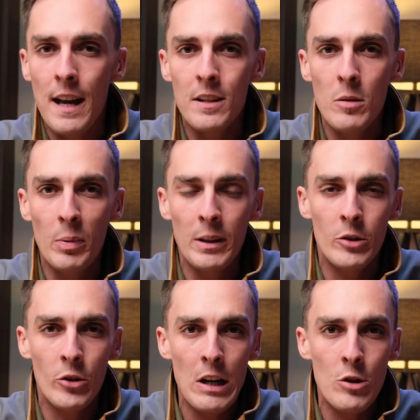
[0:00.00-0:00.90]

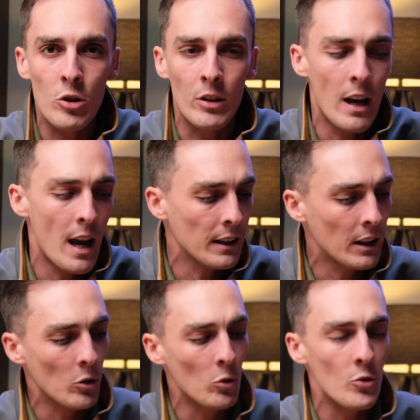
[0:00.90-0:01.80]
anti-penetration and
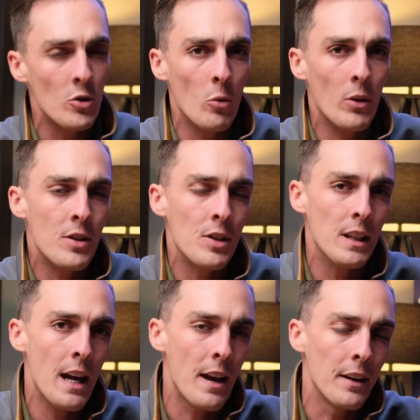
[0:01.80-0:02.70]
can also
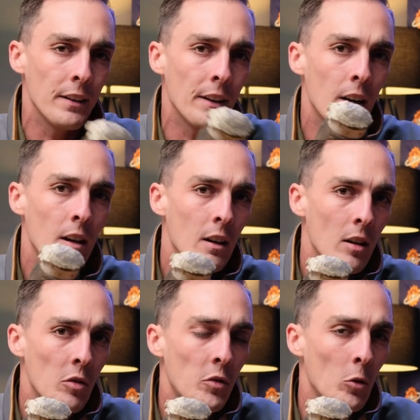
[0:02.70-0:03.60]
withstand
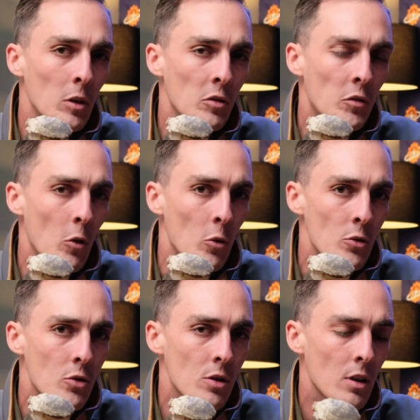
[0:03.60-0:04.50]
a falling
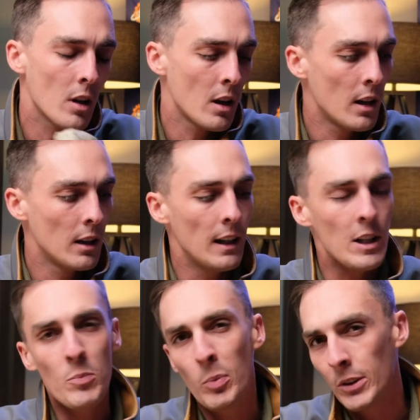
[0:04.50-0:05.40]
force.
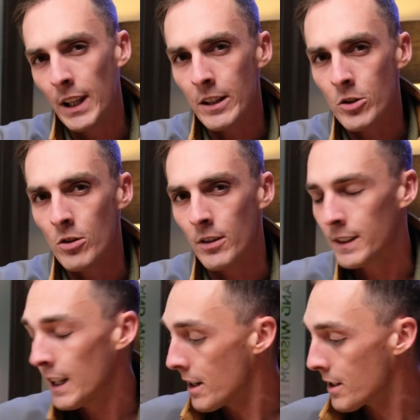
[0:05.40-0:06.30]
Let's put that to the
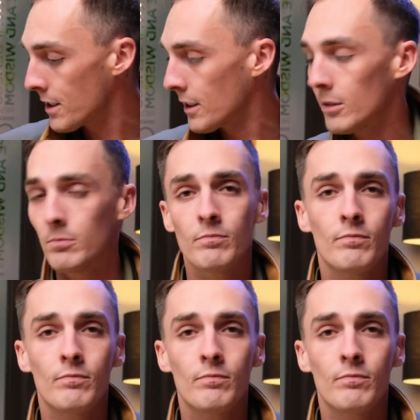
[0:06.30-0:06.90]
test.